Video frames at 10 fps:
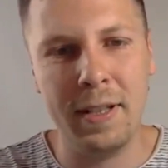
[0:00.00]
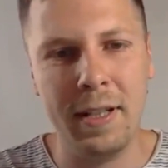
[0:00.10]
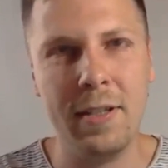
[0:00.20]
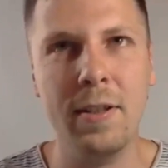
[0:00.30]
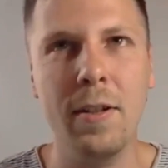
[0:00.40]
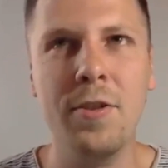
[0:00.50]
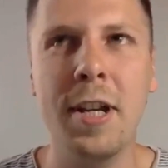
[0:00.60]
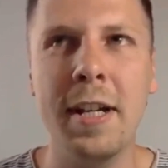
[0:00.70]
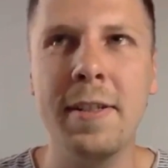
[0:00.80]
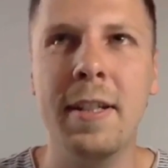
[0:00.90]
It's not
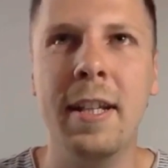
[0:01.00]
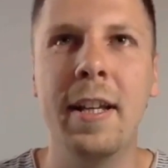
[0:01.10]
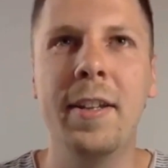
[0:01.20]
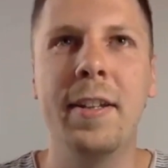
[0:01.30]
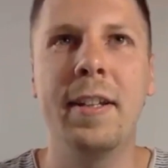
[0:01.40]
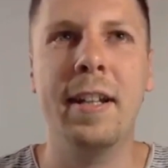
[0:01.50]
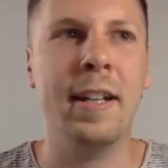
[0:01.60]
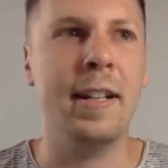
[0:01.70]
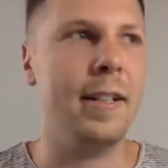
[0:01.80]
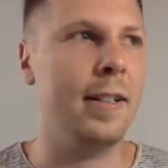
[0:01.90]
just
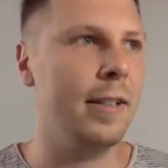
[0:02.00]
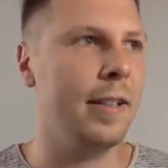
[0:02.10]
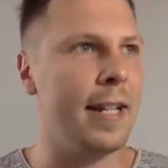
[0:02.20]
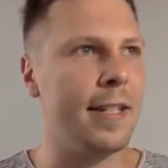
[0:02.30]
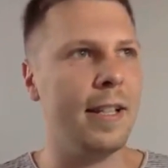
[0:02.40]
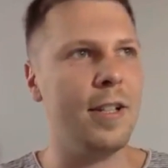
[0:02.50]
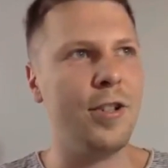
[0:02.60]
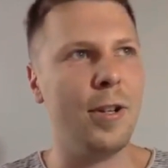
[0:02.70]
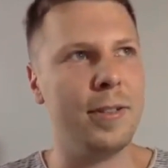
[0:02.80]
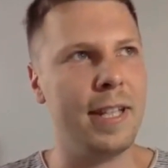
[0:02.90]
a nicely
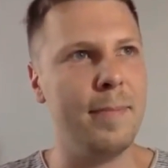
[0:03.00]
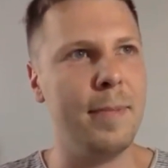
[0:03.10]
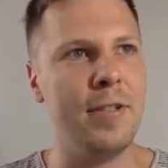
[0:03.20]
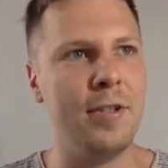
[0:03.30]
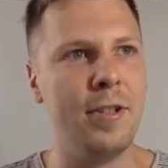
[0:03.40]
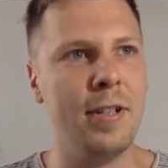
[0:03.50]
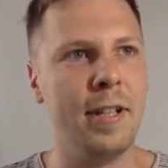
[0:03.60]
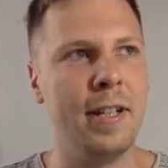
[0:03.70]
shot image.